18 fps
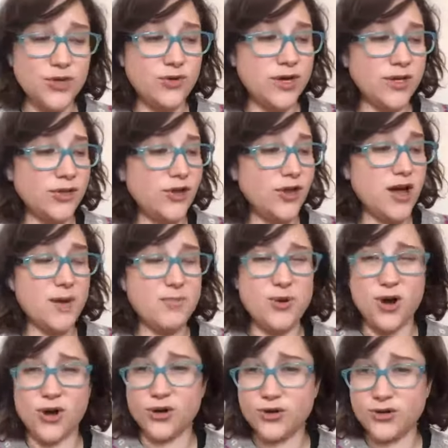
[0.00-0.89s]
You can look
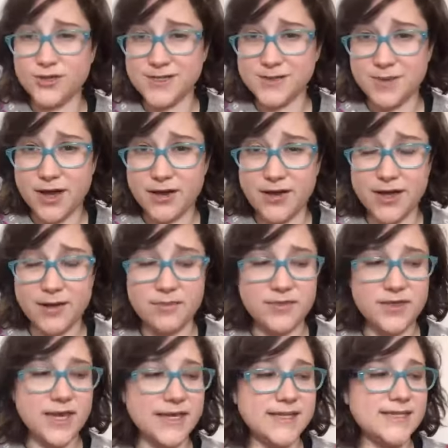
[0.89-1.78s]
up articles about
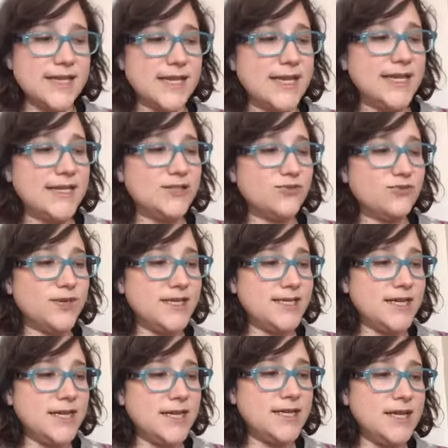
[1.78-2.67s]
him, things that he's
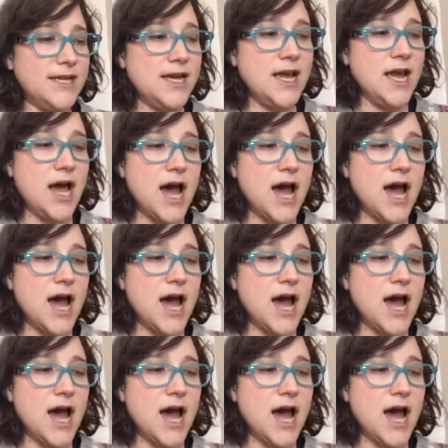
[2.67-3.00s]
written.